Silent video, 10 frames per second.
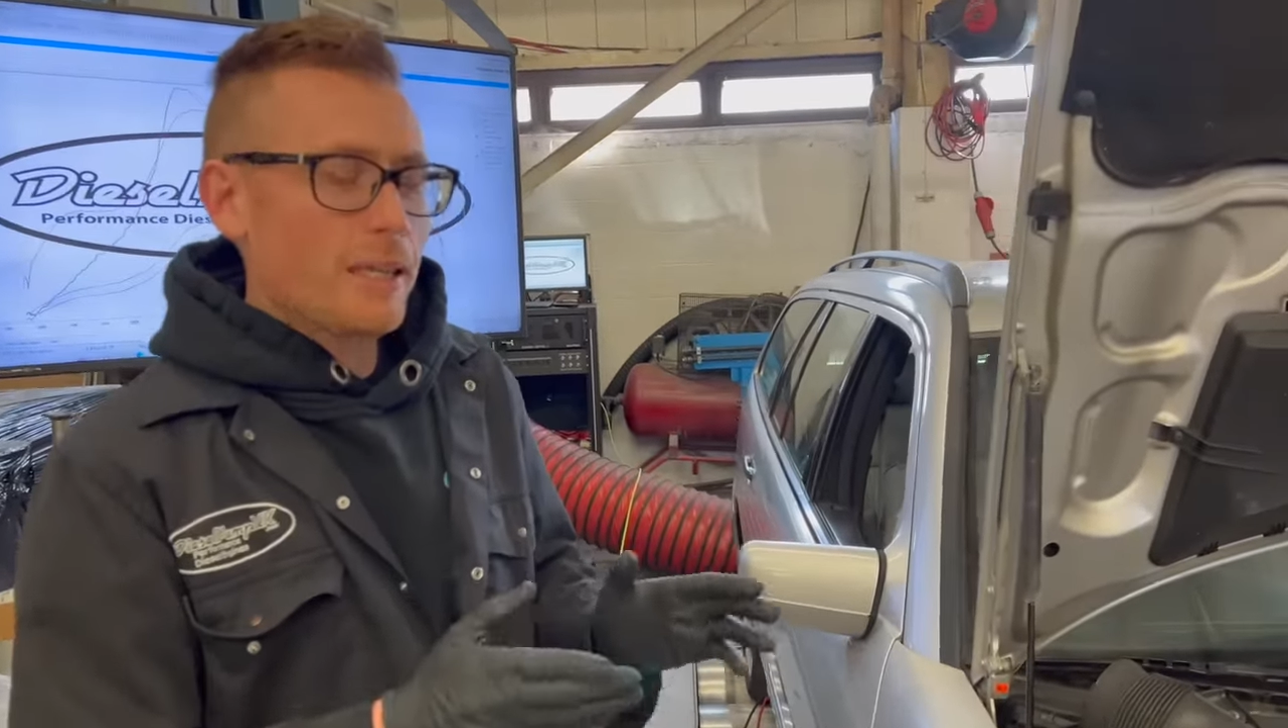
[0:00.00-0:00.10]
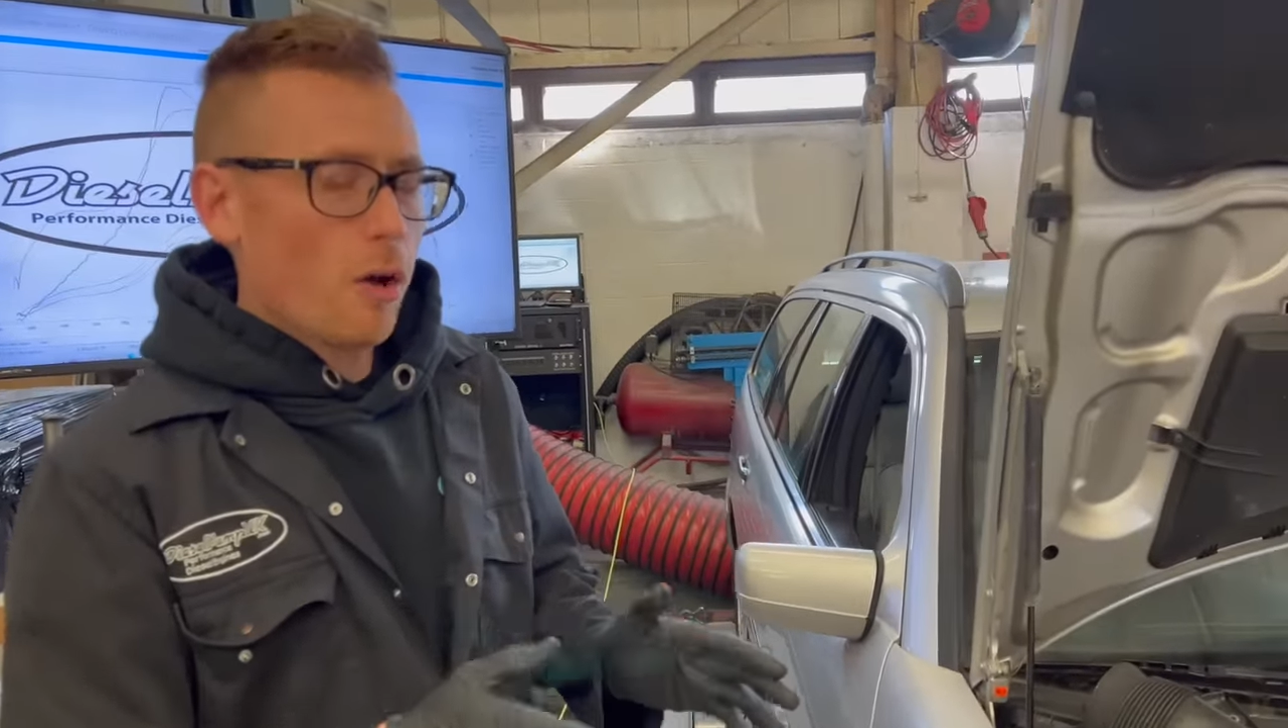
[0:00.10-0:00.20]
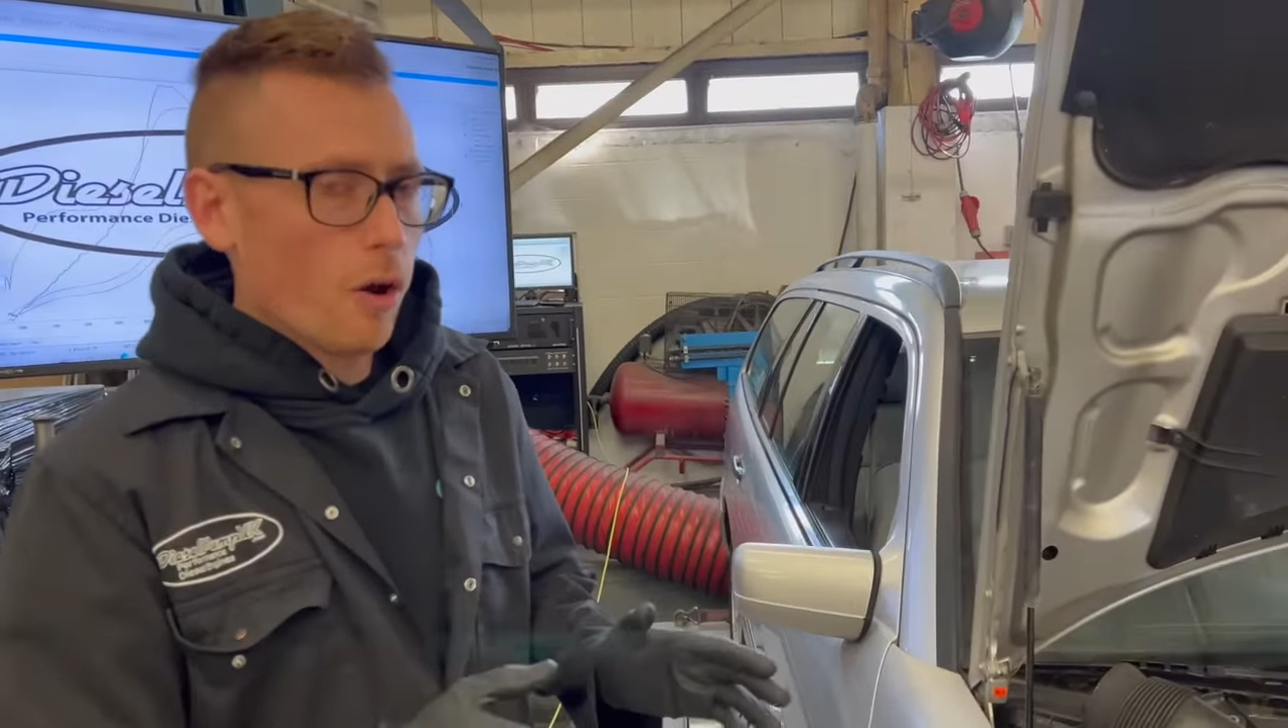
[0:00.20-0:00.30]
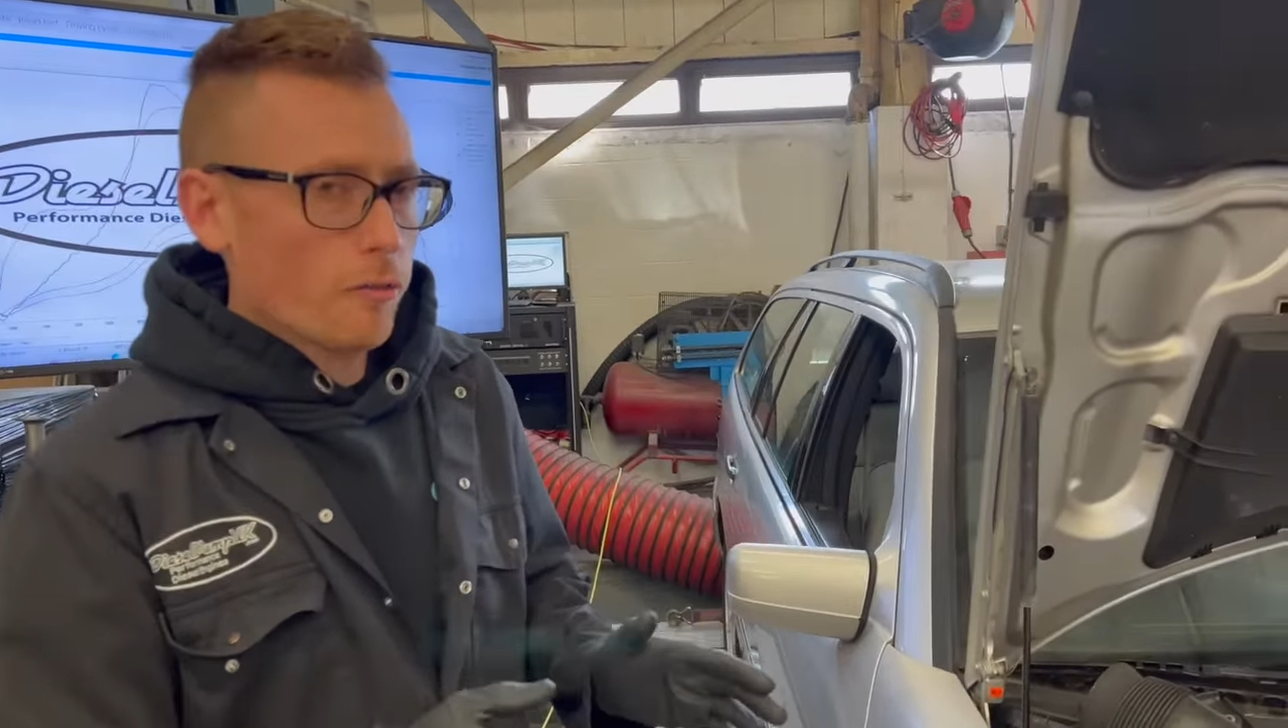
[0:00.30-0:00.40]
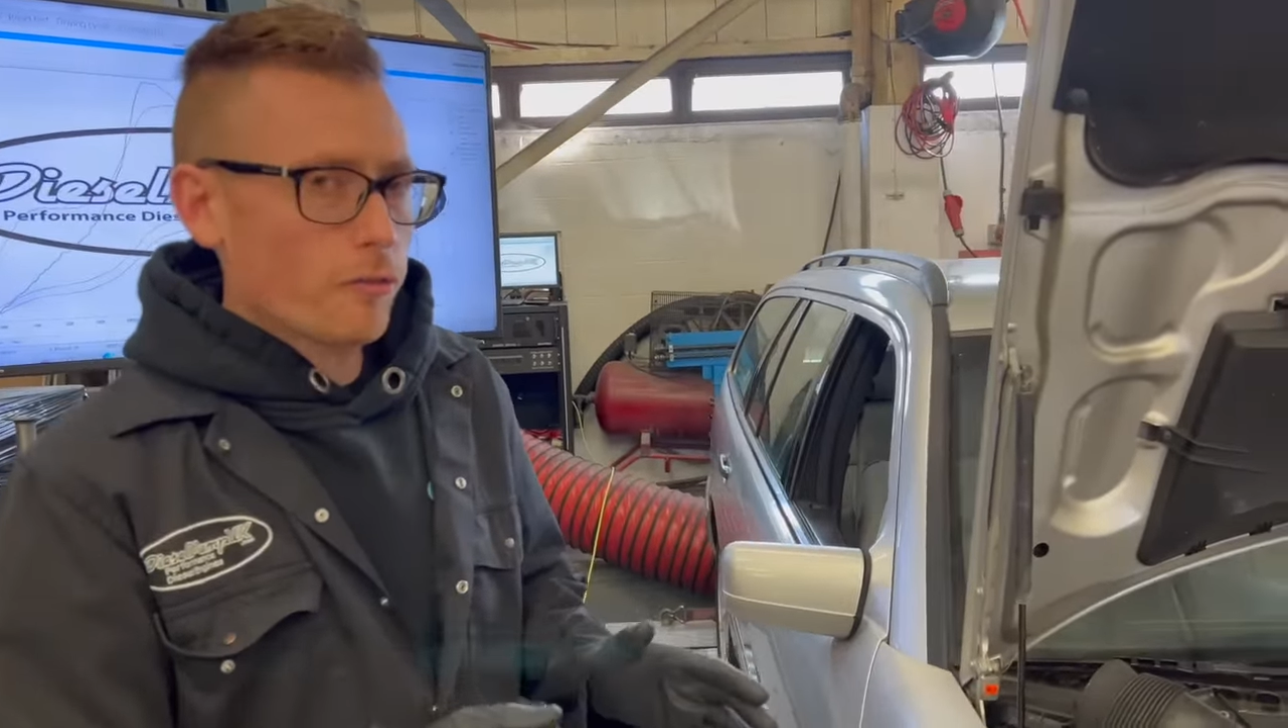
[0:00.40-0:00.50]

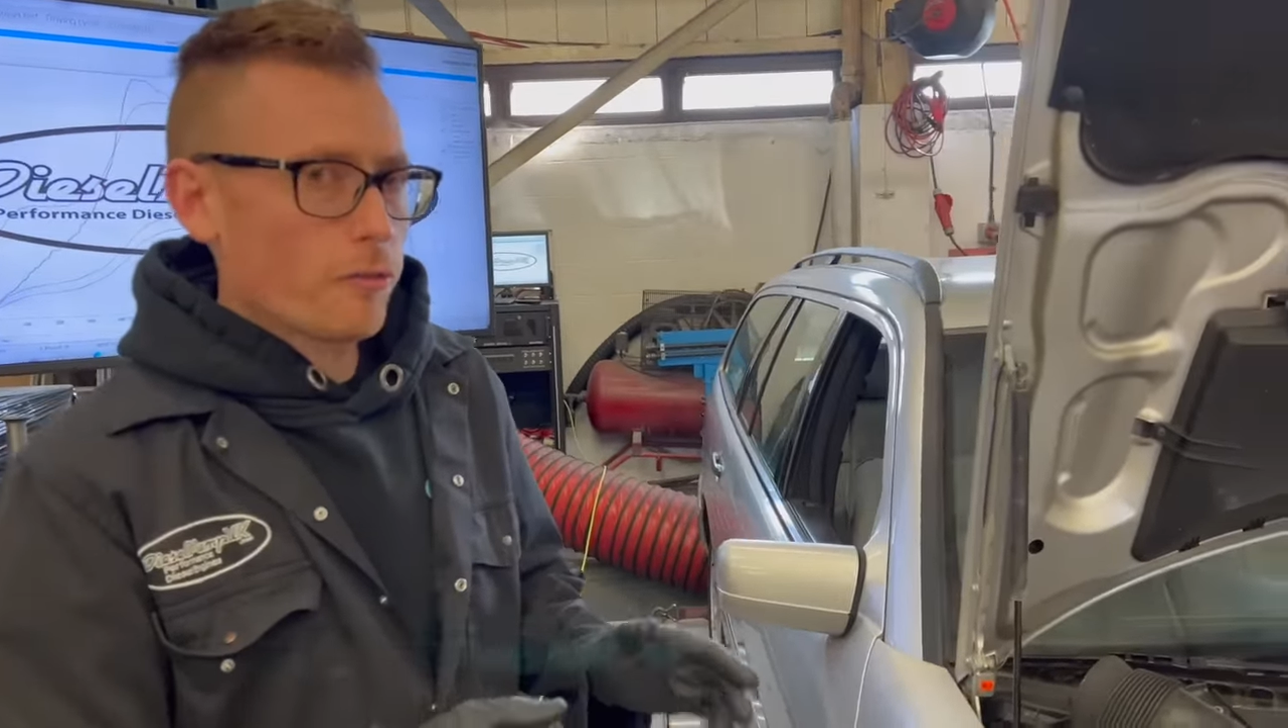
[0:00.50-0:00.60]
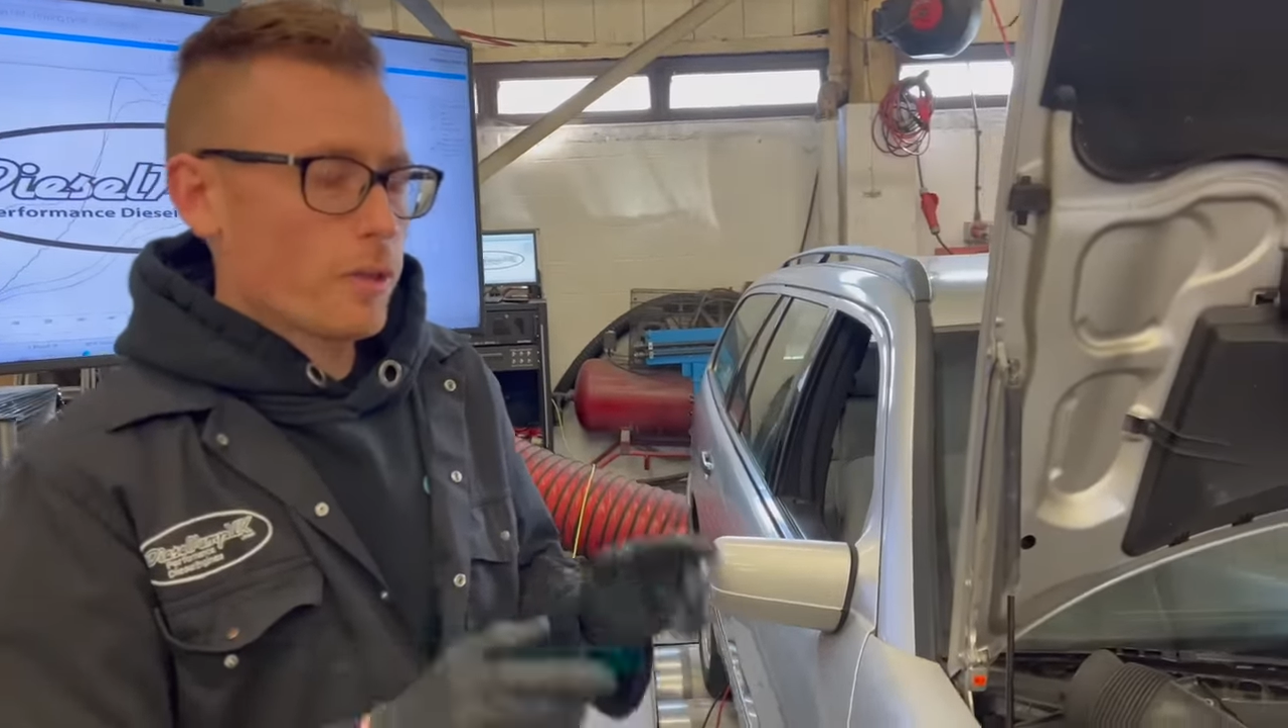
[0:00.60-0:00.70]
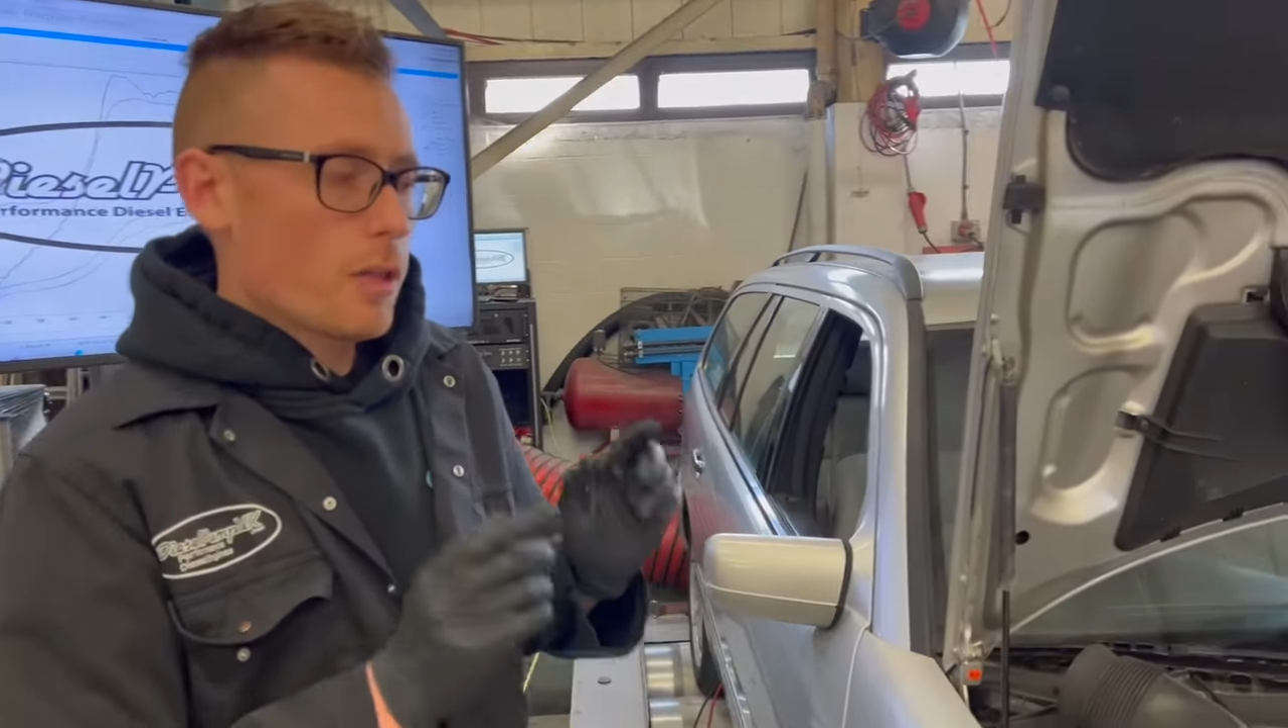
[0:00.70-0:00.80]
off